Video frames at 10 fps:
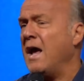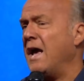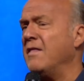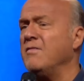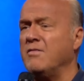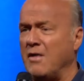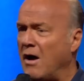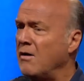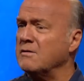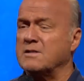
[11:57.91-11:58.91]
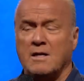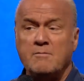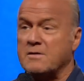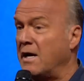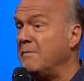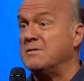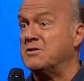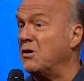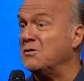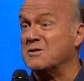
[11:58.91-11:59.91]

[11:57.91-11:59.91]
and I'll sometimes doze